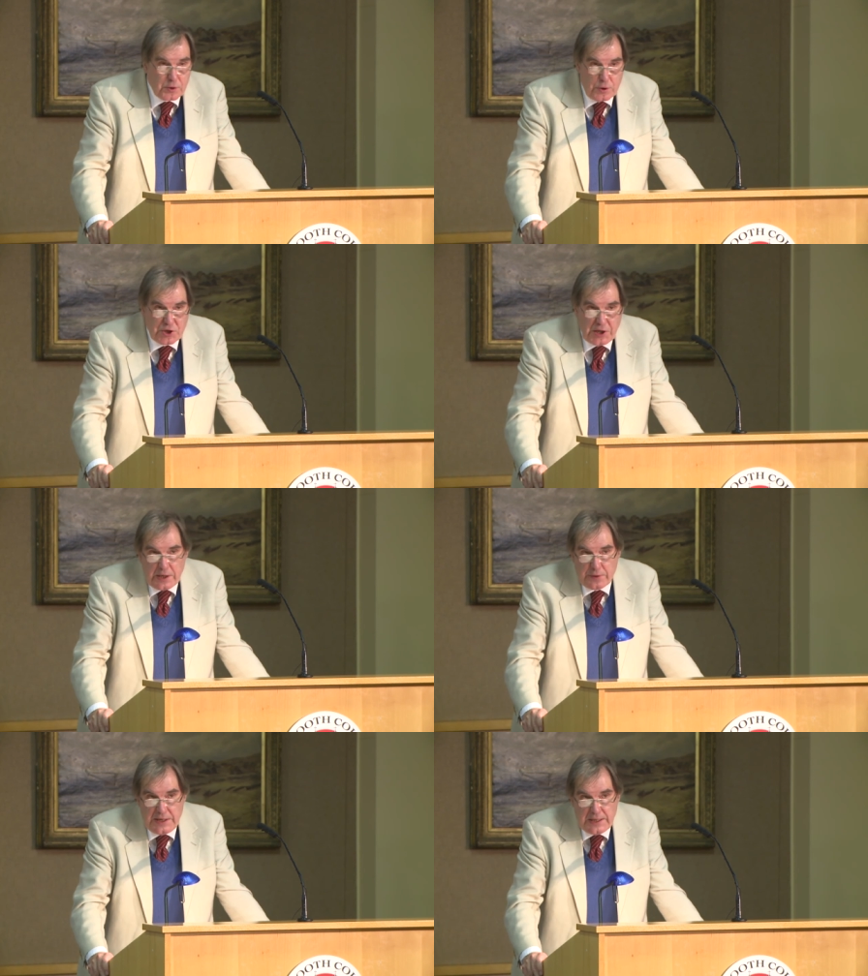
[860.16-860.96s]
The crucial
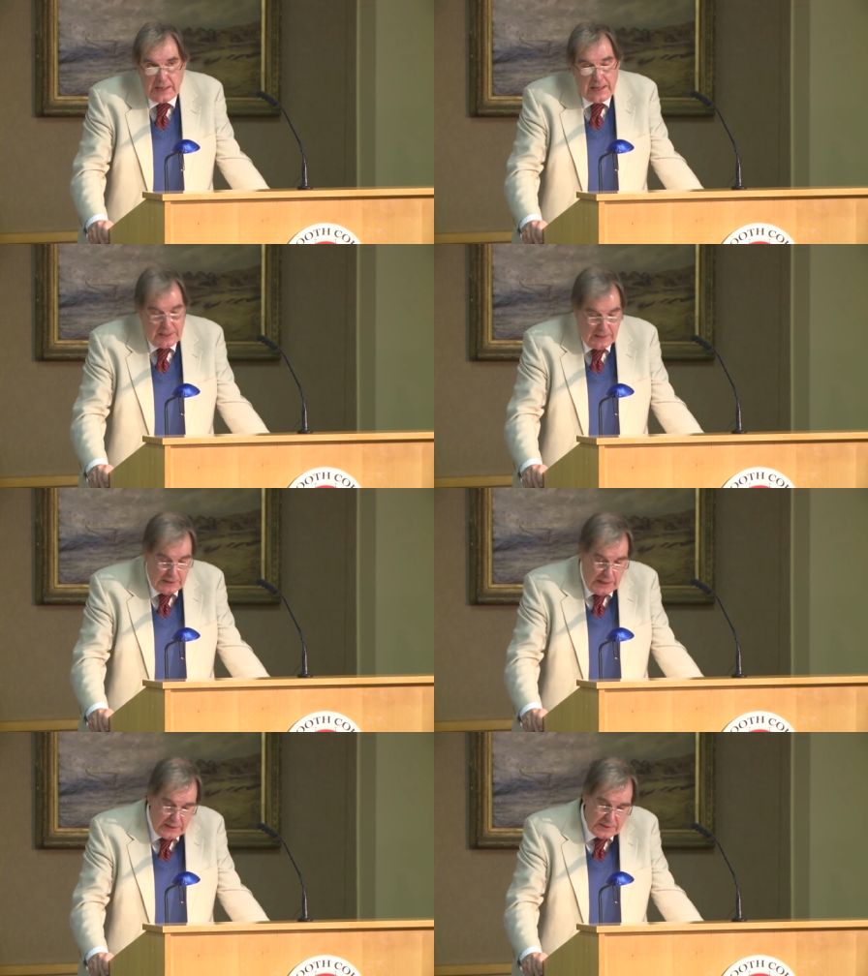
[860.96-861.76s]
ingredient here
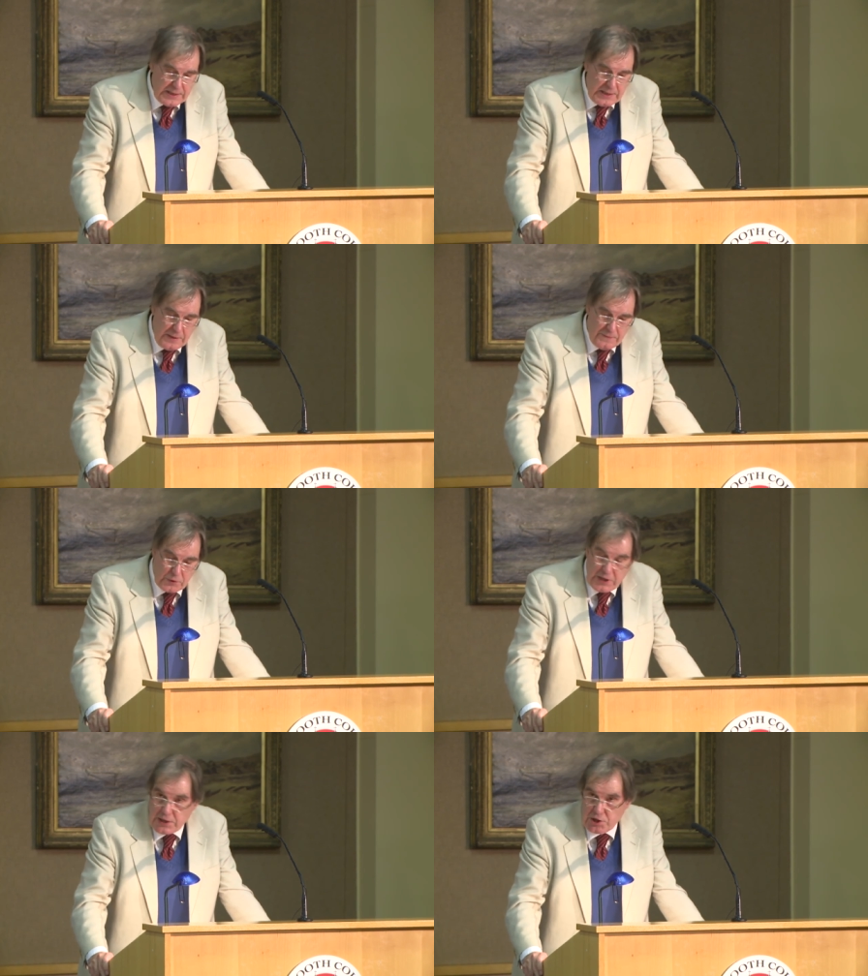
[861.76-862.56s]
is the
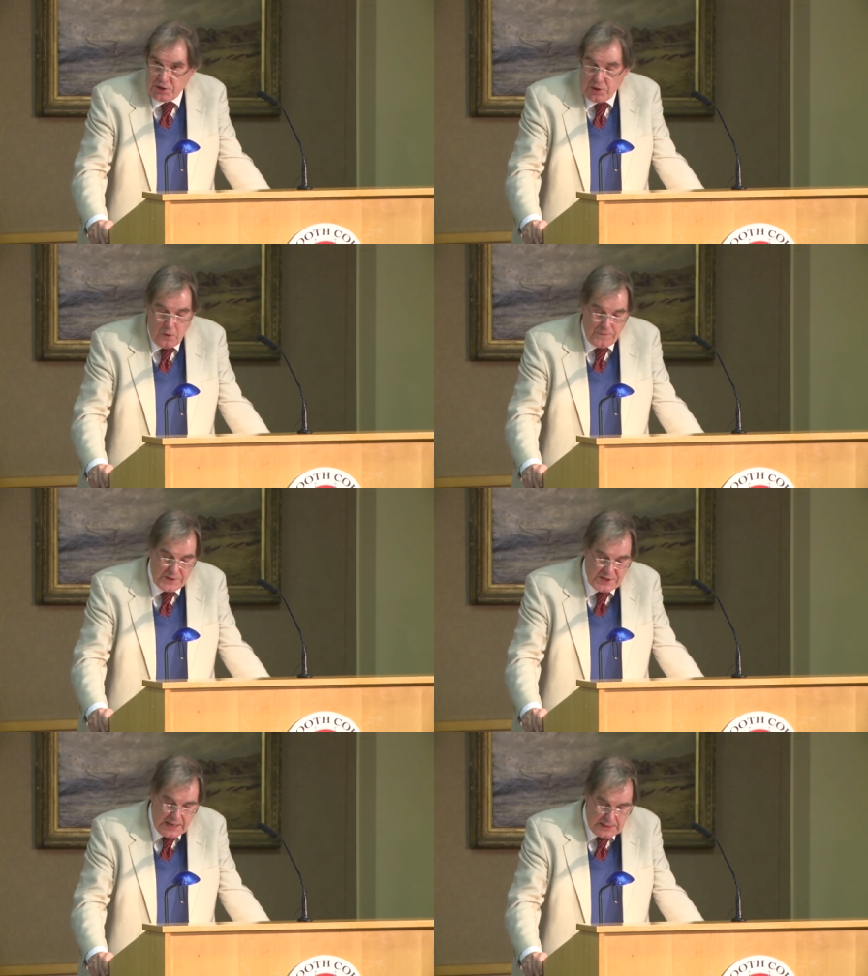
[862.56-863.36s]
invocation of
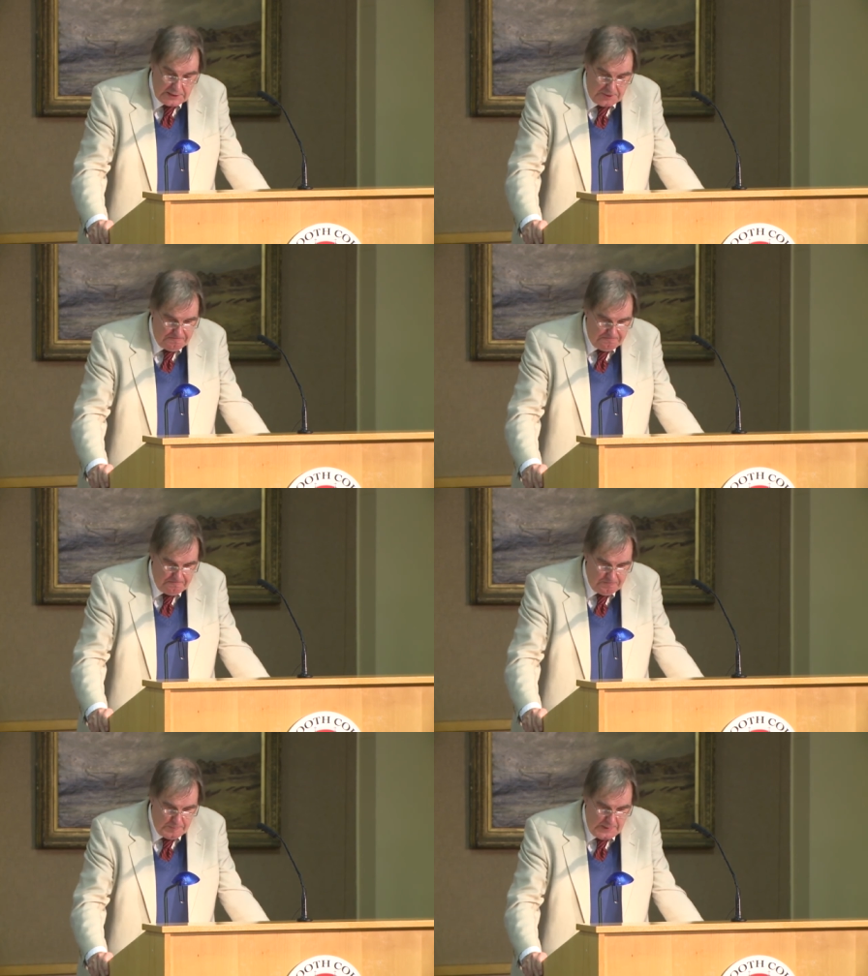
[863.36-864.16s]
the saint.
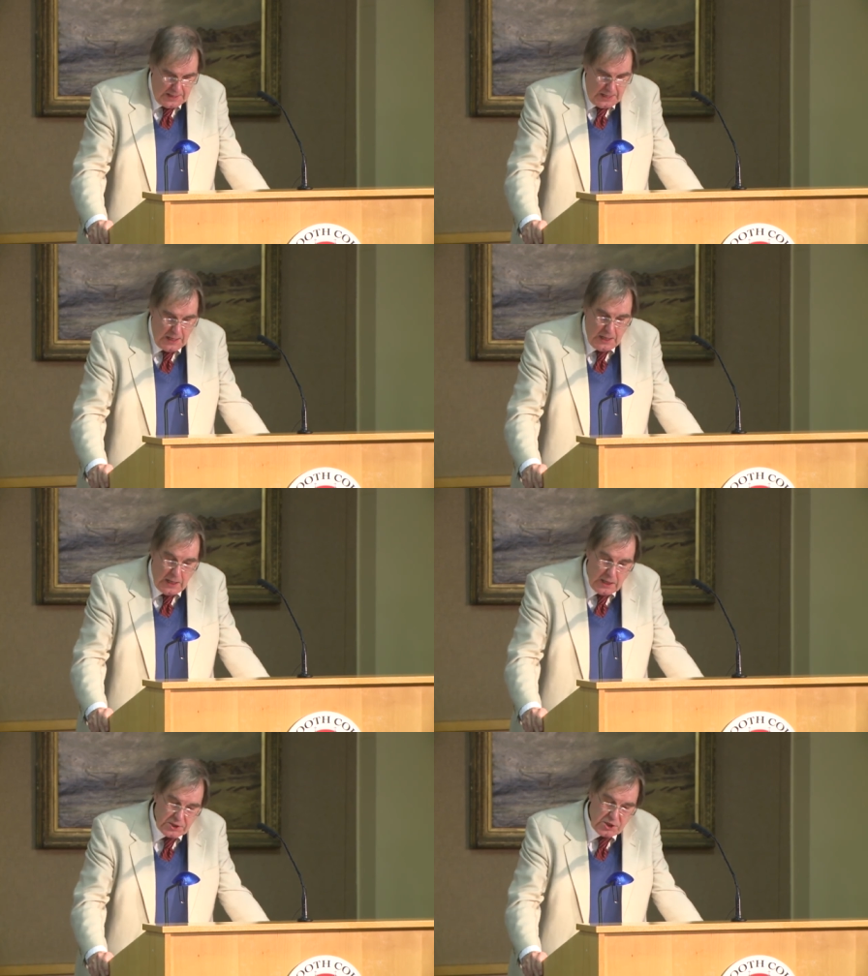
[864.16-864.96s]
A